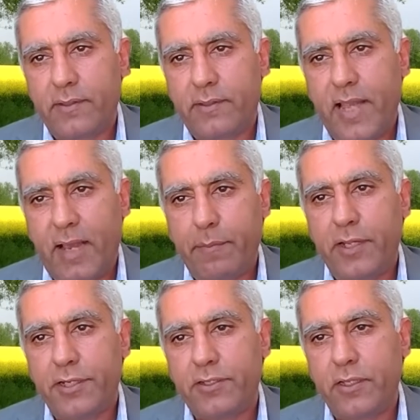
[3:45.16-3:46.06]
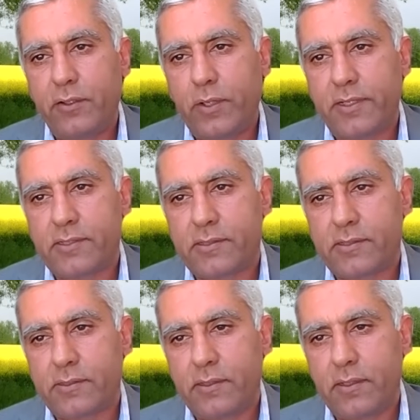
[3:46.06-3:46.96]
damaged the US
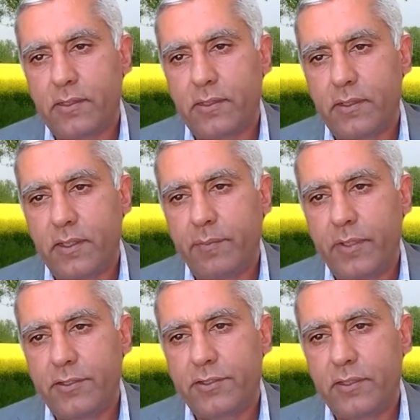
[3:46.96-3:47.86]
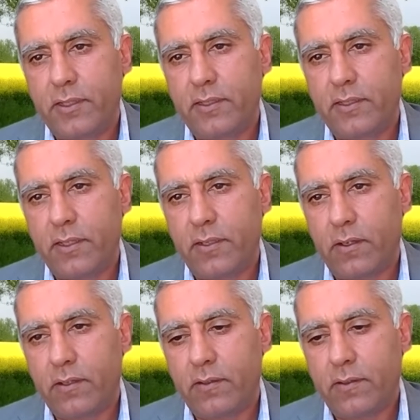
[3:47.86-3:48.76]
image in
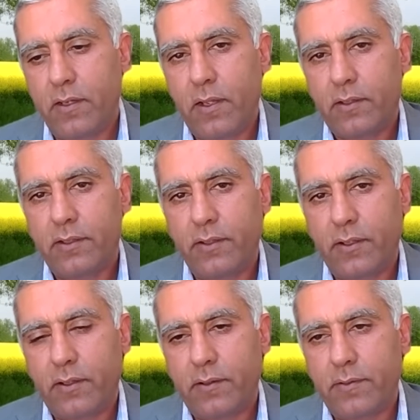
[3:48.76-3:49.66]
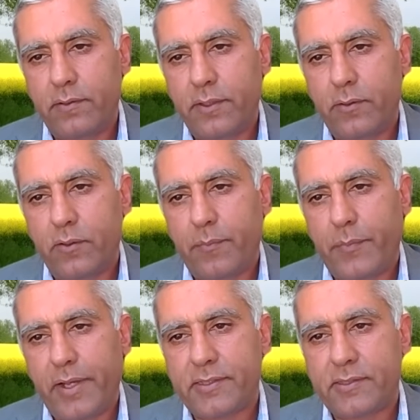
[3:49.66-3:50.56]
Iran during the
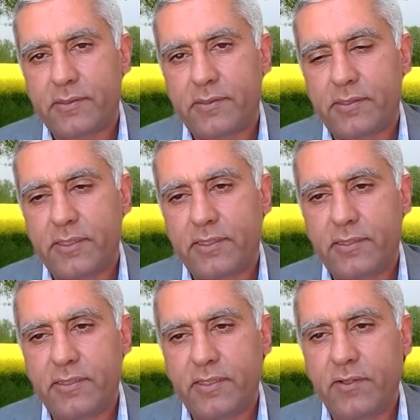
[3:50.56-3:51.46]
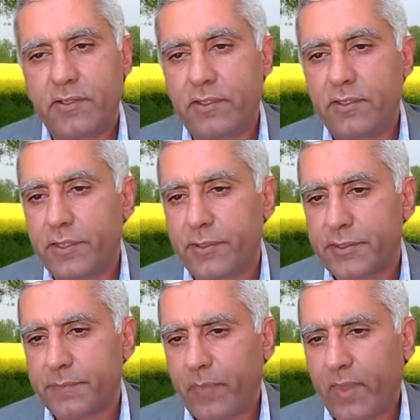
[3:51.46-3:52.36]
past 60, 70 years.